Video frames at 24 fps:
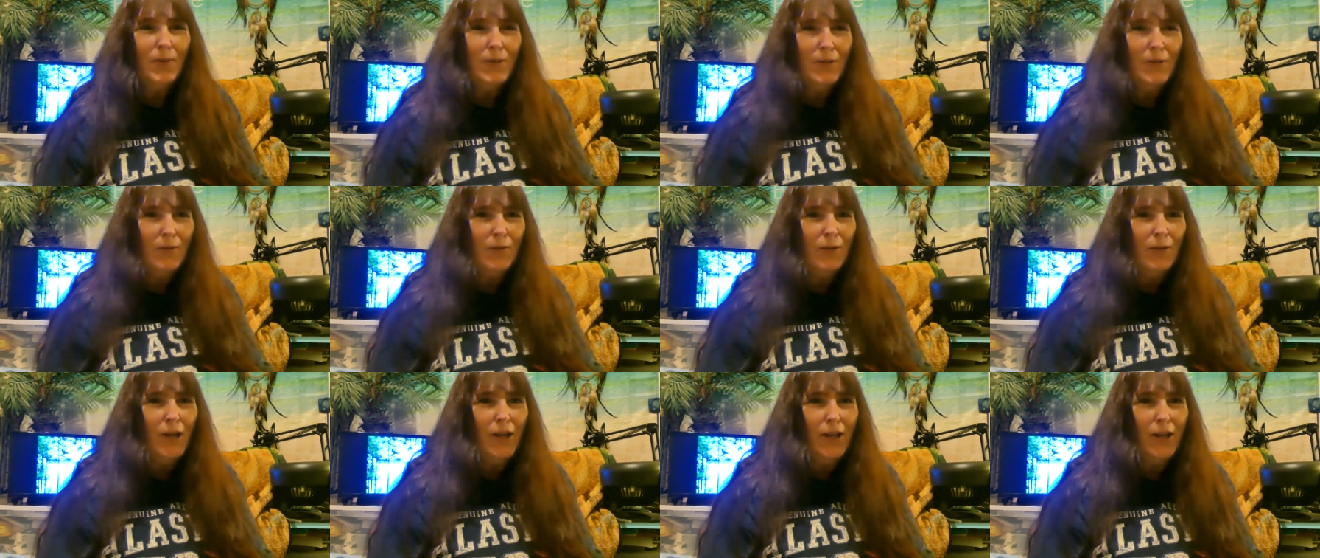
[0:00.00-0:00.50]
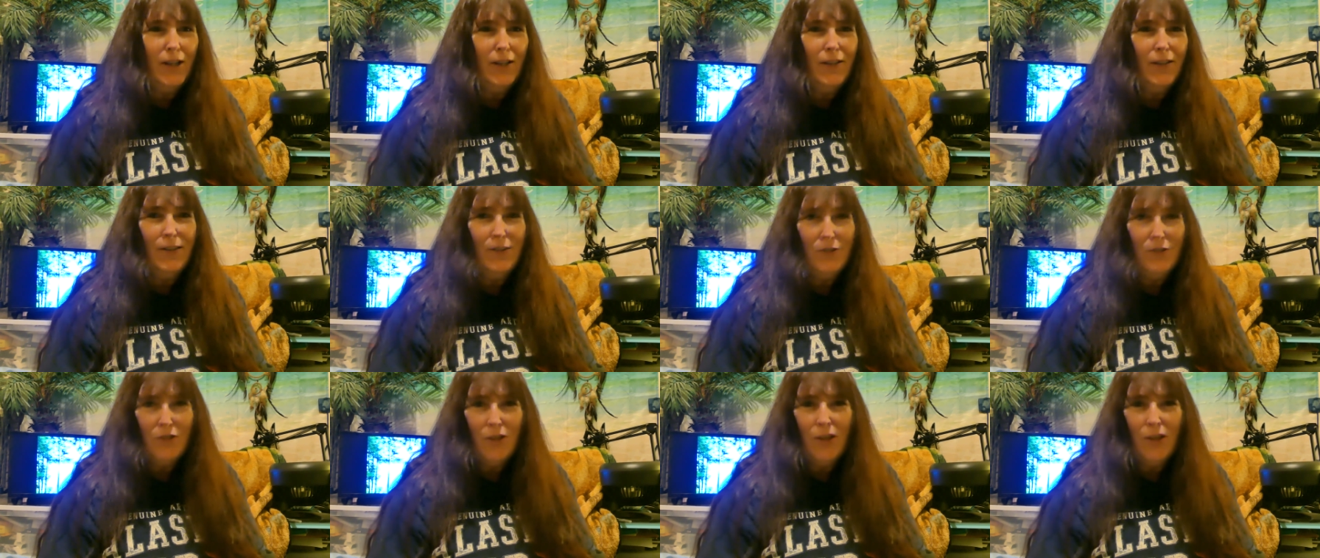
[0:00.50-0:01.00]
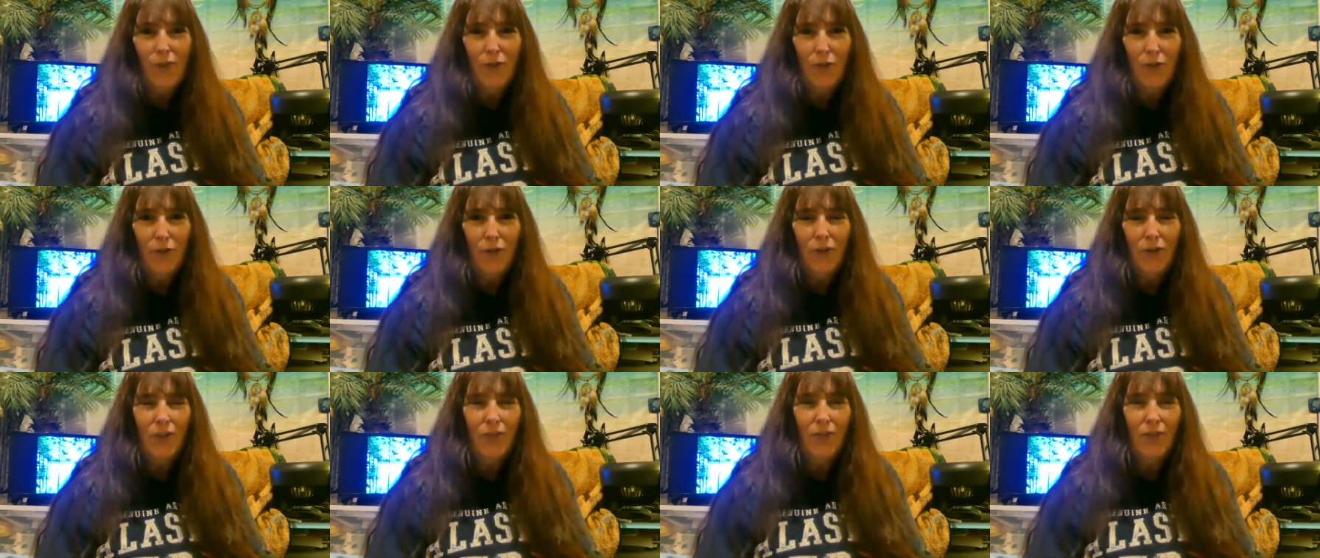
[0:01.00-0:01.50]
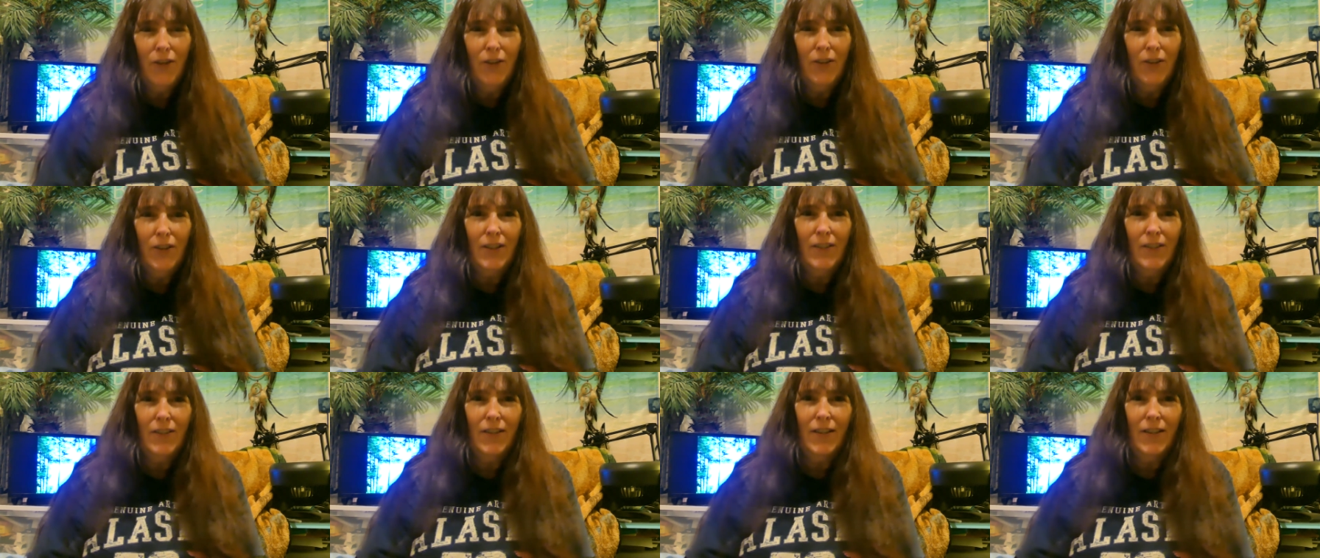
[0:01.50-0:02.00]
The ride, the drive over to
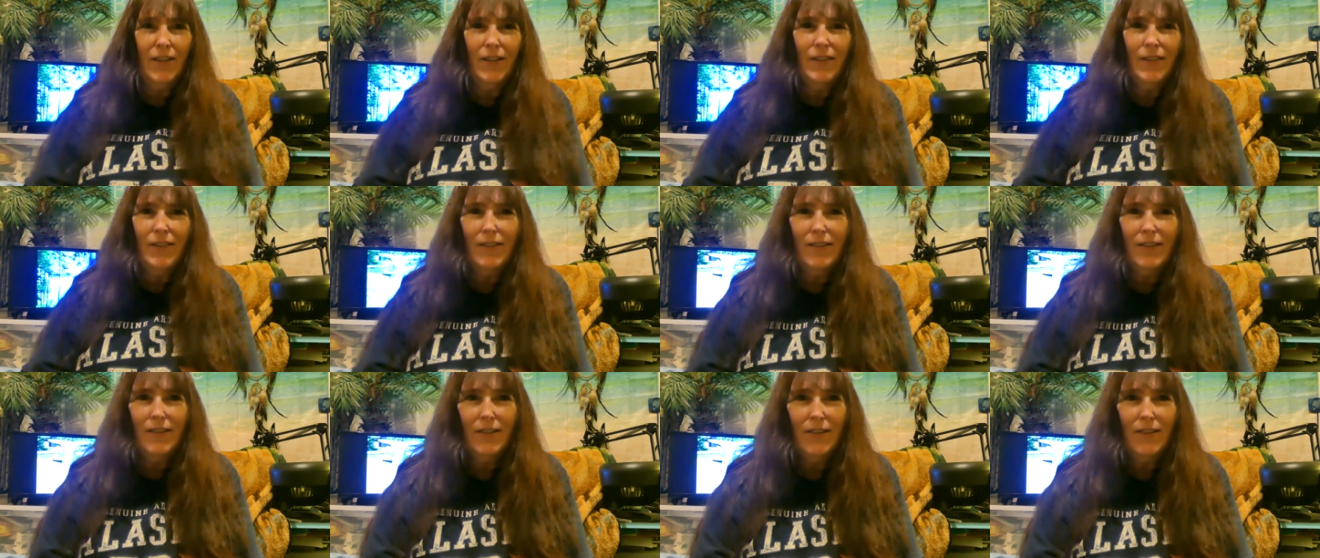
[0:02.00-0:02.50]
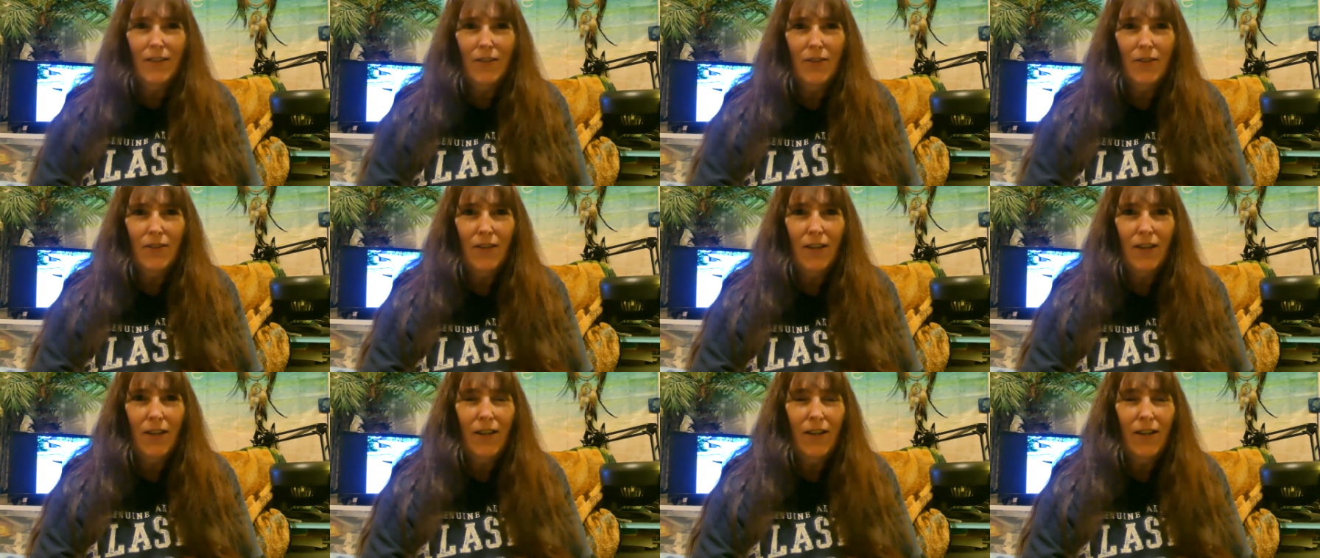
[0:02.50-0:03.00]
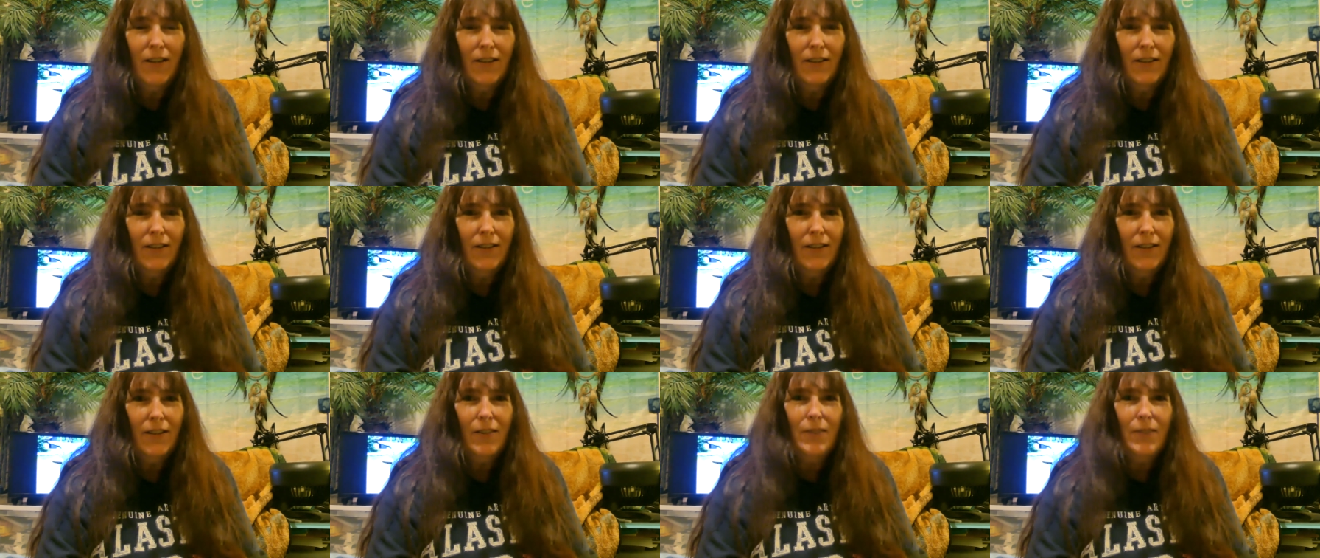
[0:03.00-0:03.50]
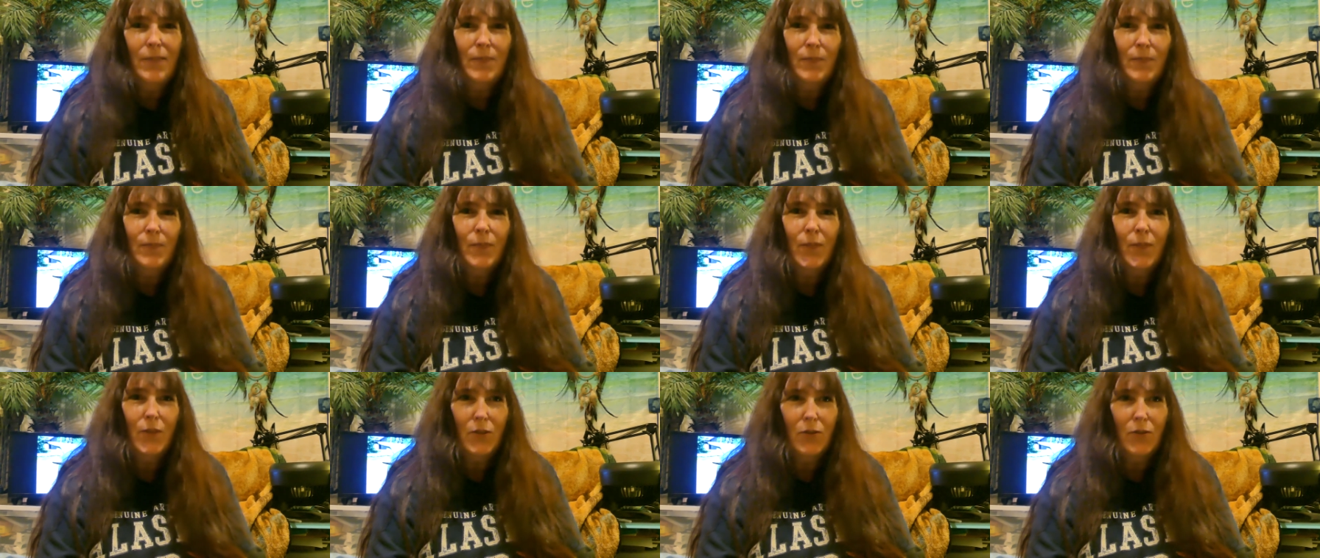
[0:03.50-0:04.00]
Valdez, like I said the other day, is, uh,
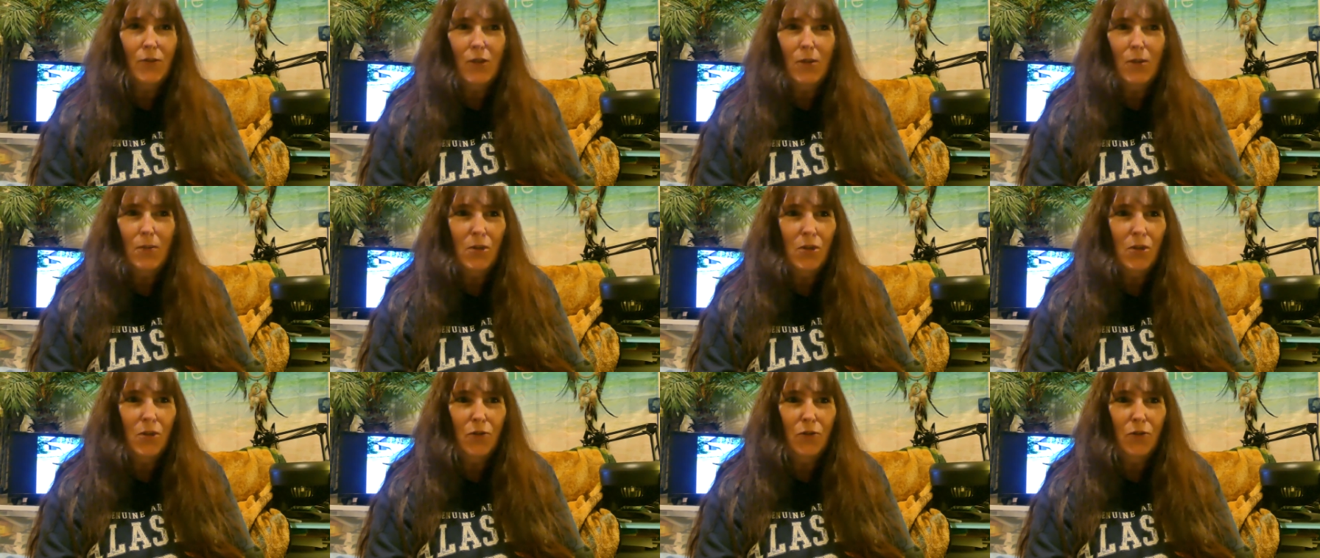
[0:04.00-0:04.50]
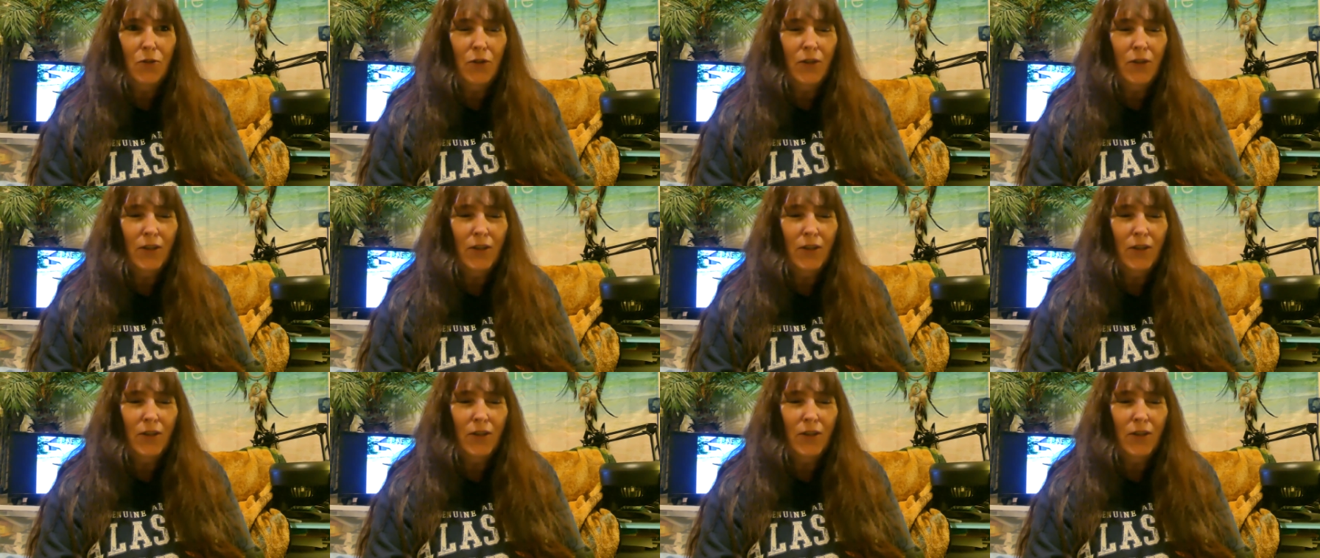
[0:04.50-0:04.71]
is very beautiful.